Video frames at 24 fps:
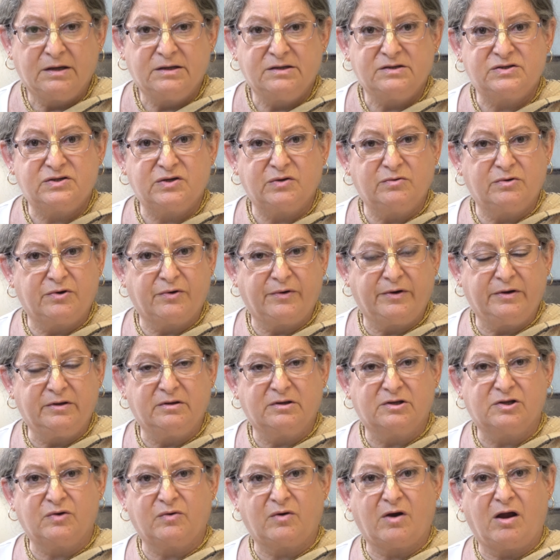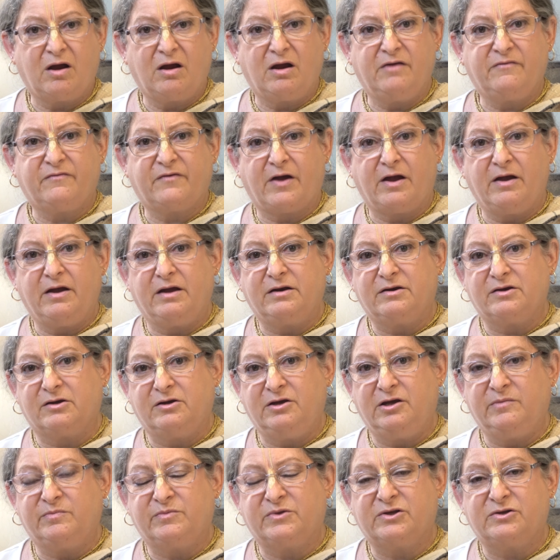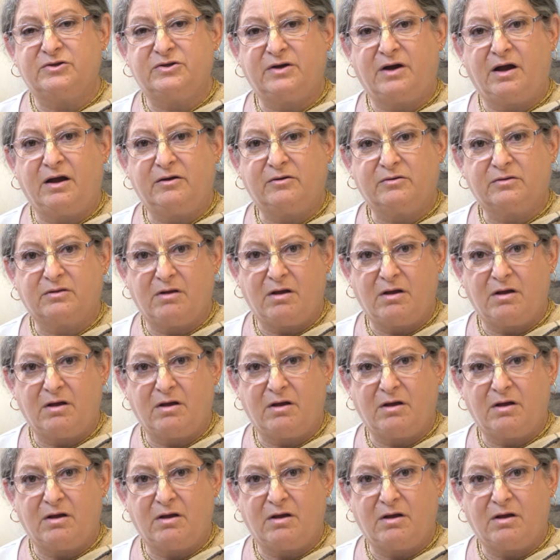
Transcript: So during the drive, I had to keep the child